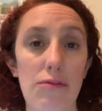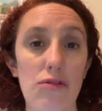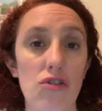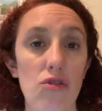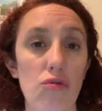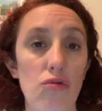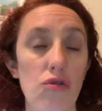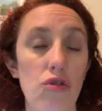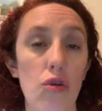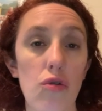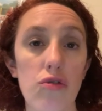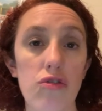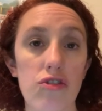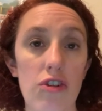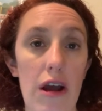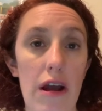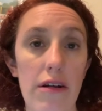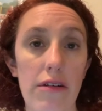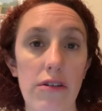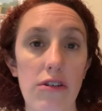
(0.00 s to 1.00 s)
So no
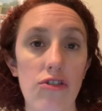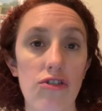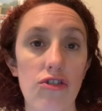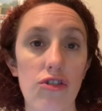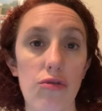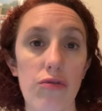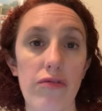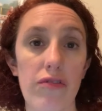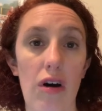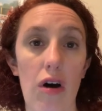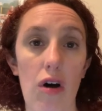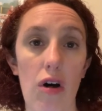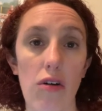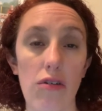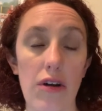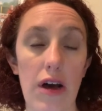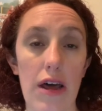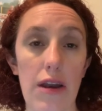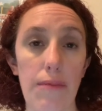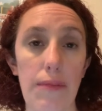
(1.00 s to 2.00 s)
stragglers. You've all
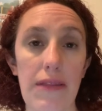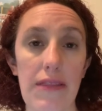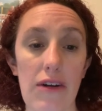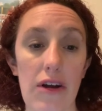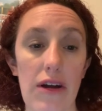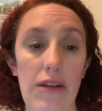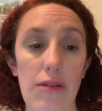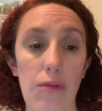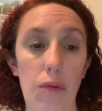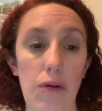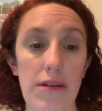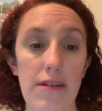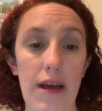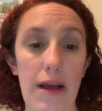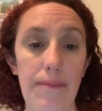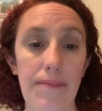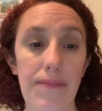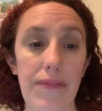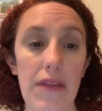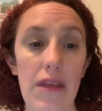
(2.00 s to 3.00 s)
got to be there at the one
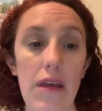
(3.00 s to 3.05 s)
time.